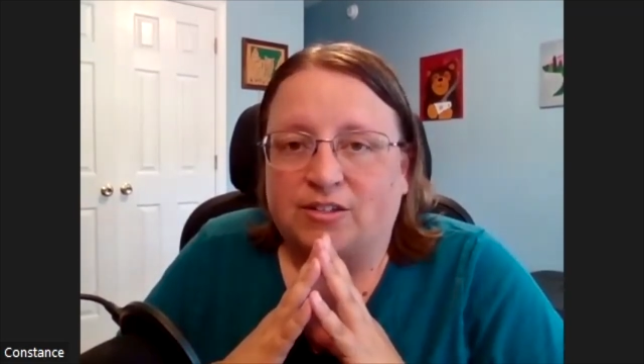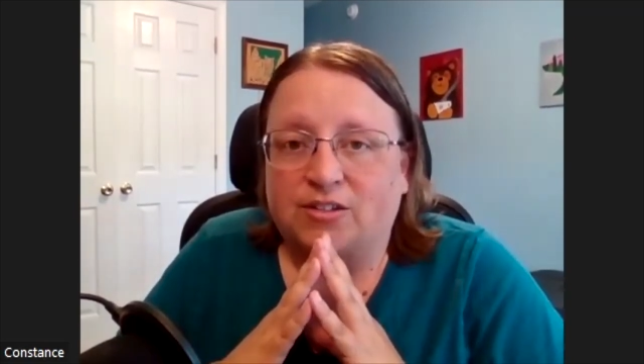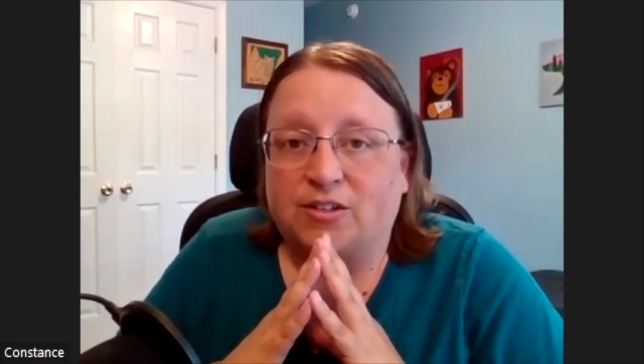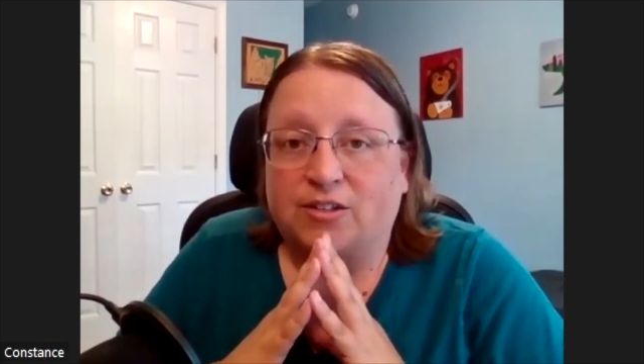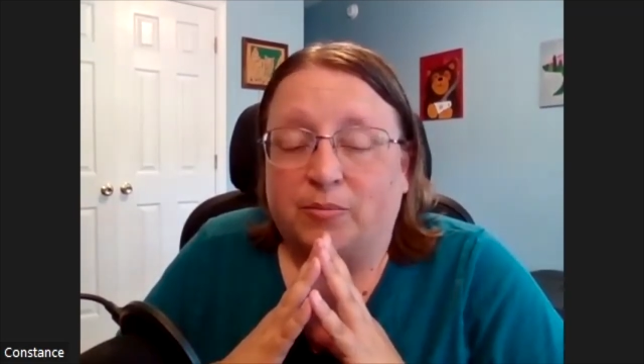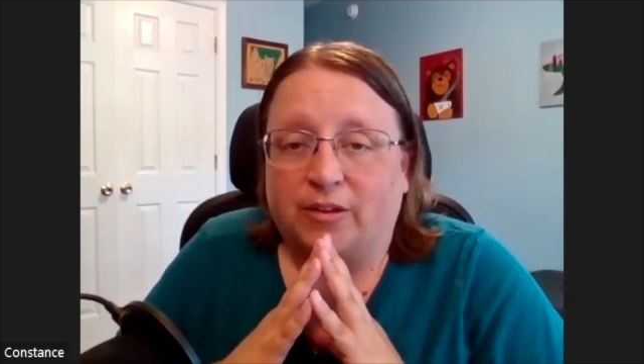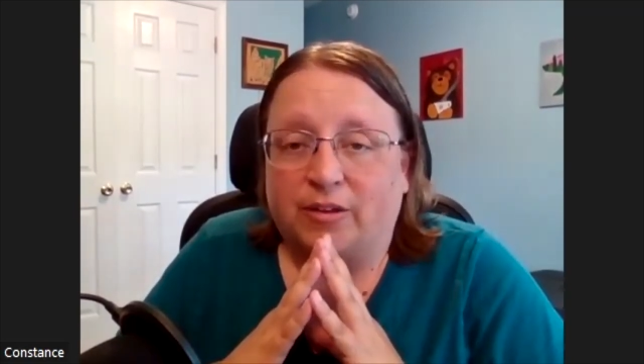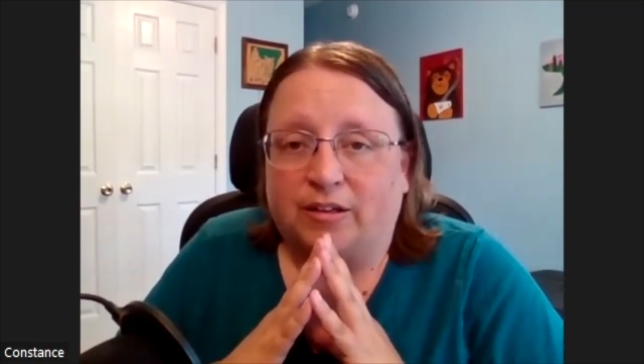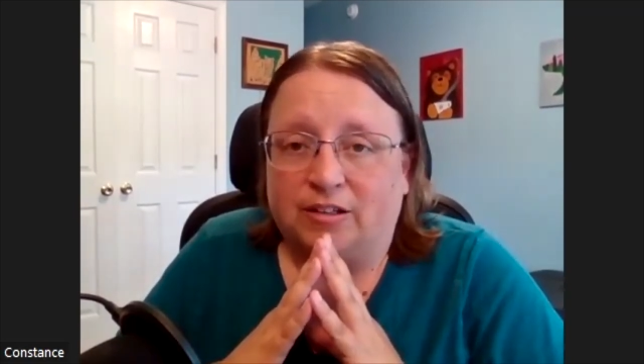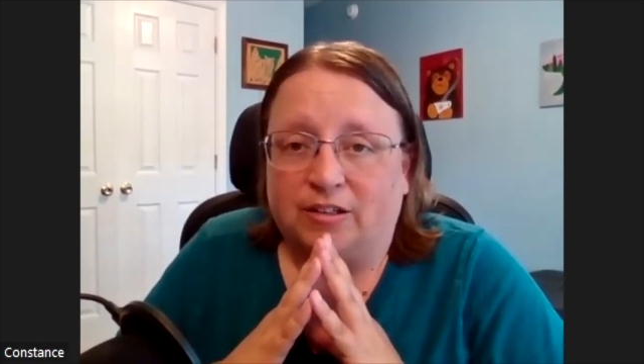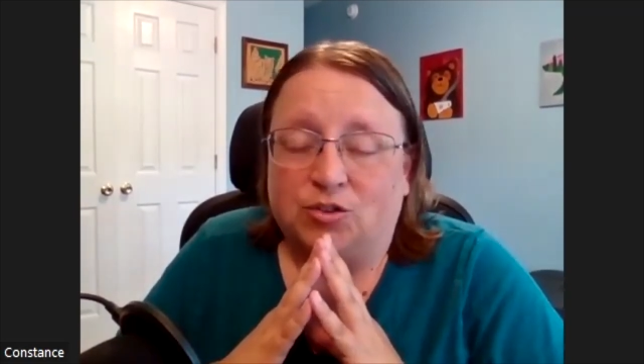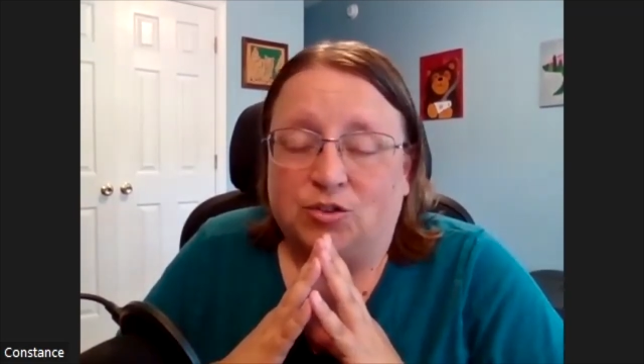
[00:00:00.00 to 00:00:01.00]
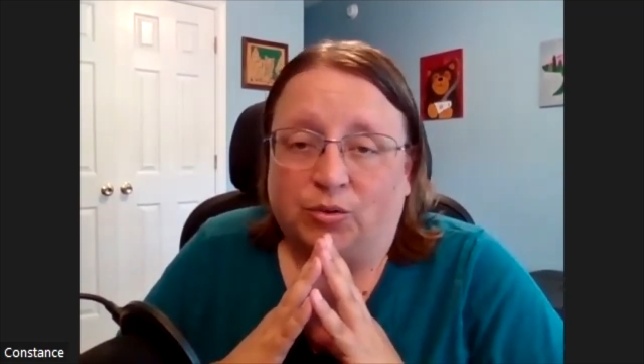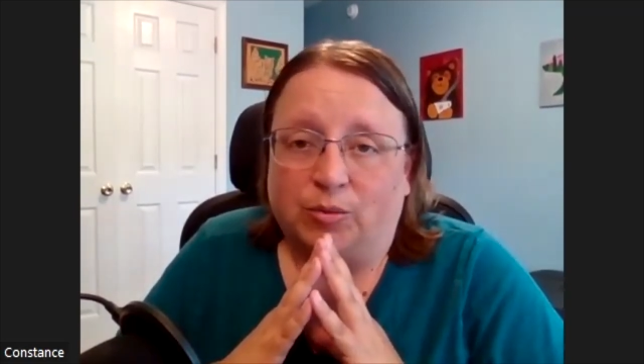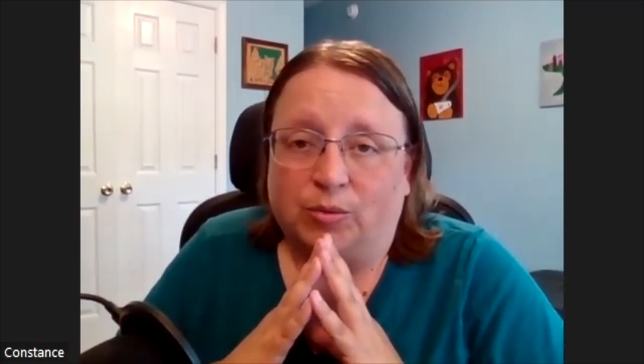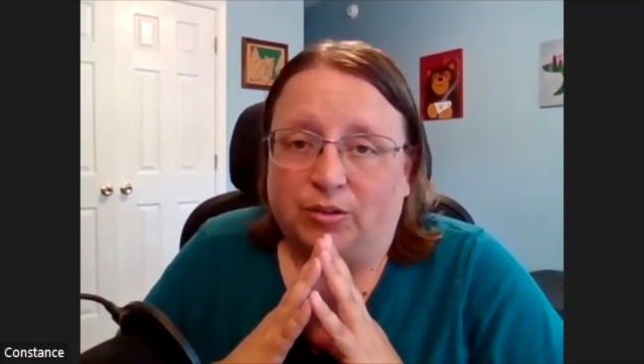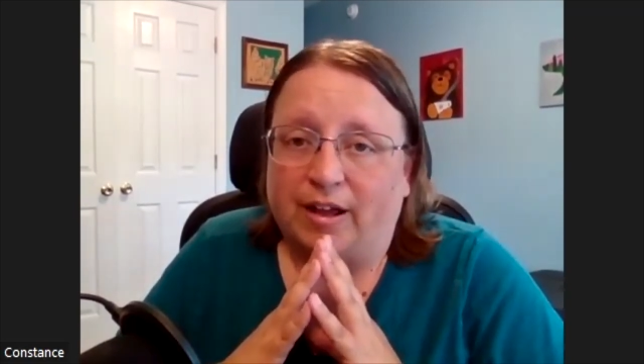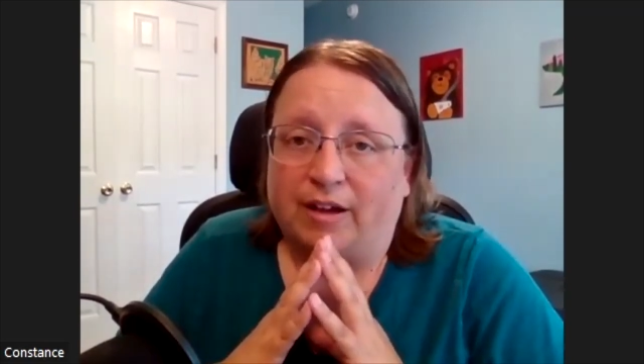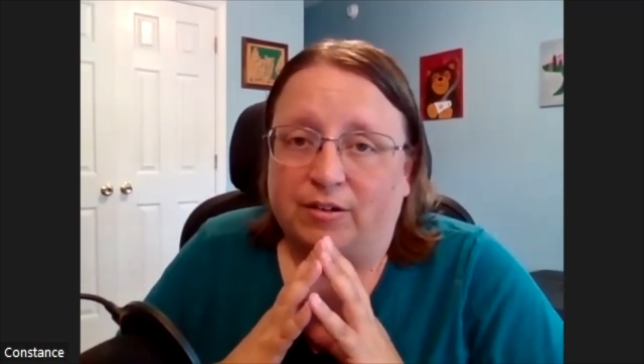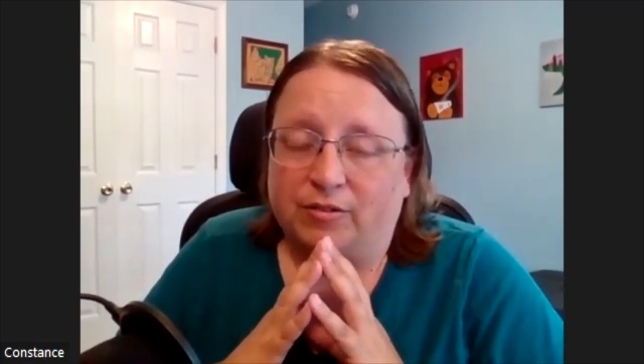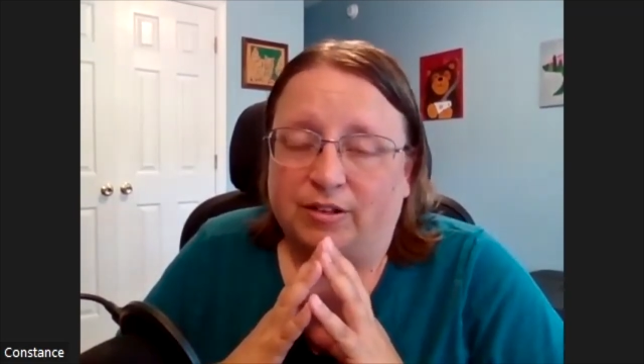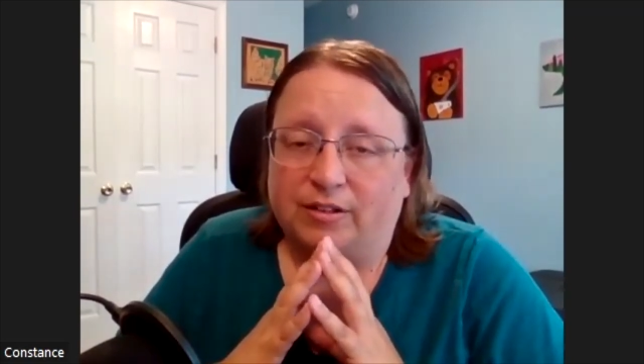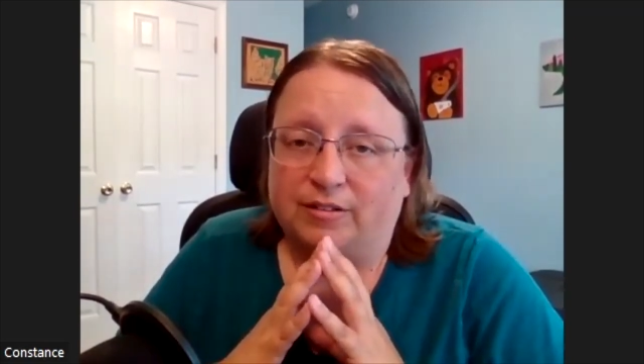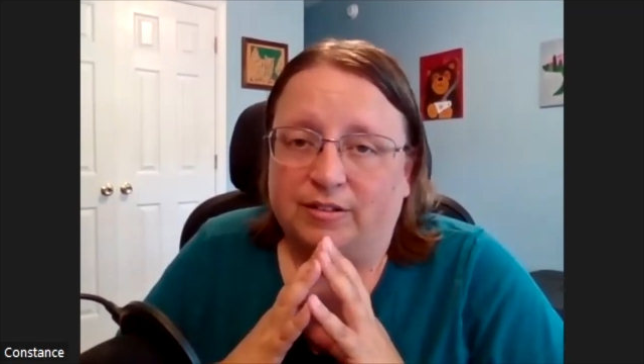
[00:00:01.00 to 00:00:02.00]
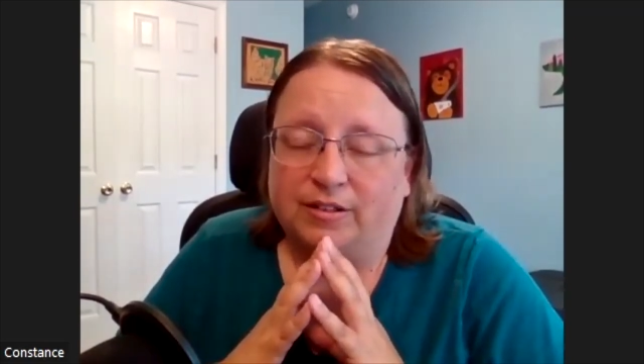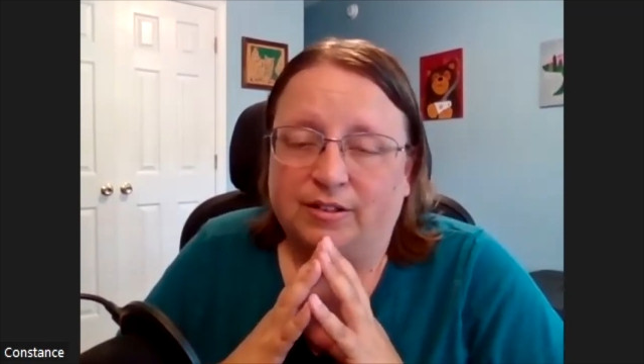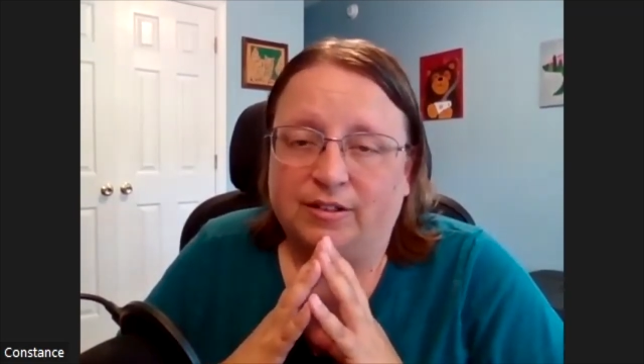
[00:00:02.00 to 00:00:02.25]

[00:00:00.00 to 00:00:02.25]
something enjoyable out of it.